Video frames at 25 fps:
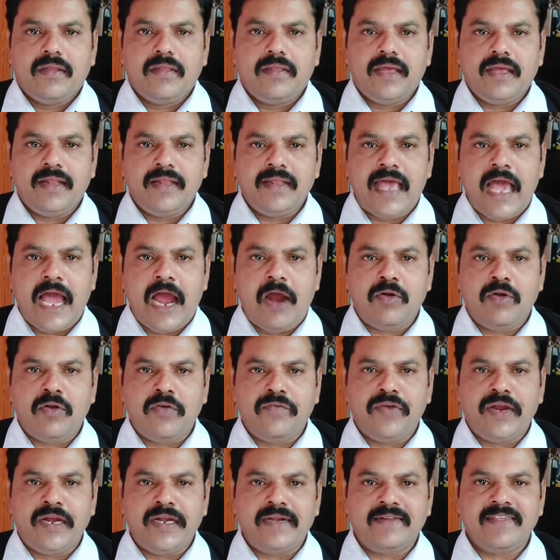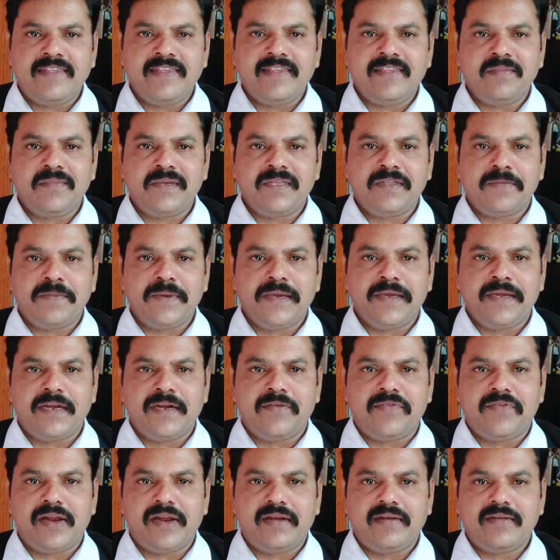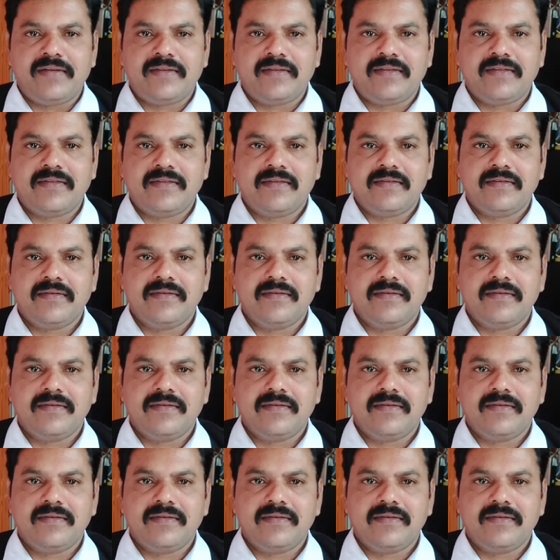Then they have to wait 6 months period, friends.